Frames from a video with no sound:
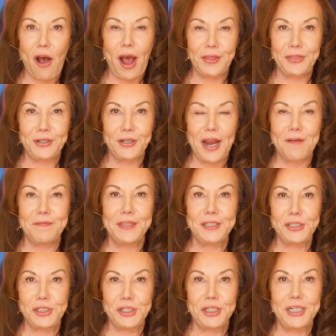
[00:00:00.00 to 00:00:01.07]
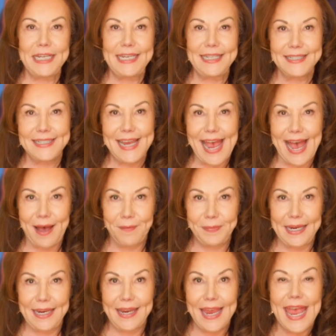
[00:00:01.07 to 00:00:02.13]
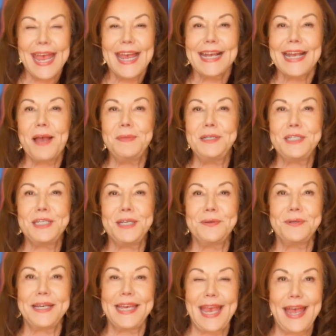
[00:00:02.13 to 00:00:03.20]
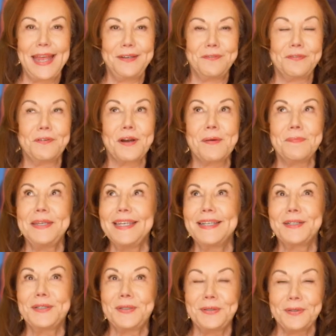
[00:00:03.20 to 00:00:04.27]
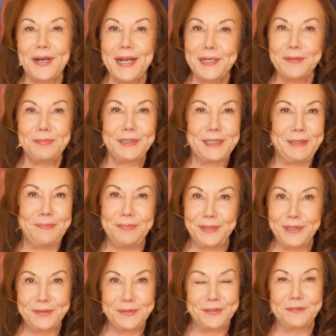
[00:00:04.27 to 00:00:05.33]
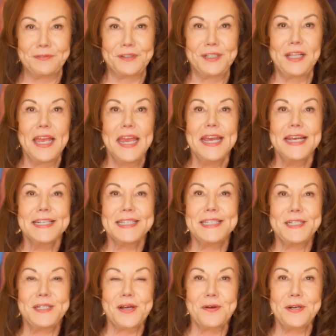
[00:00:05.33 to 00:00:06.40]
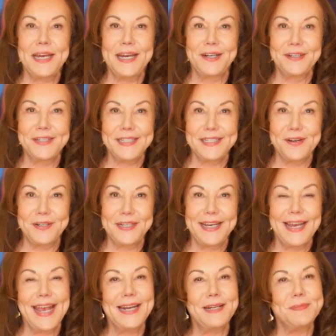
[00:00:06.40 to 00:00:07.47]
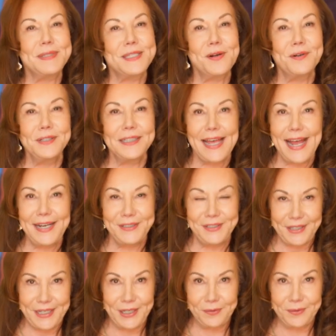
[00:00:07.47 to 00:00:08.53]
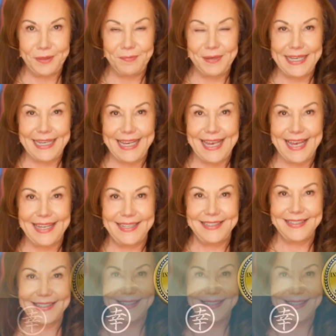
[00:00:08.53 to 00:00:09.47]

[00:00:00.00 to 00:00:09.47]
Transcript: author of The Journey to Happy, coming to you again from incredibly beautiful Sedona, Arizona, and I'm so glad you're here with me again.